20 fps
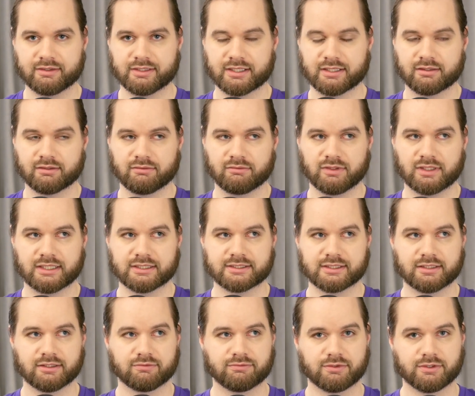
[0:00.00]
I got a lot
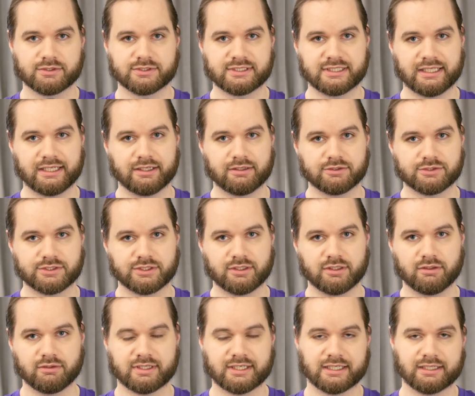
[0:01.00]
done the first day or
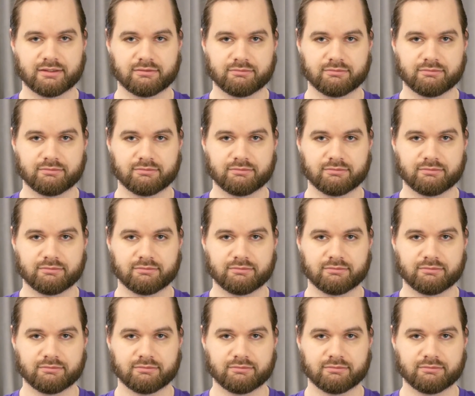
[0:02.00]
so, kind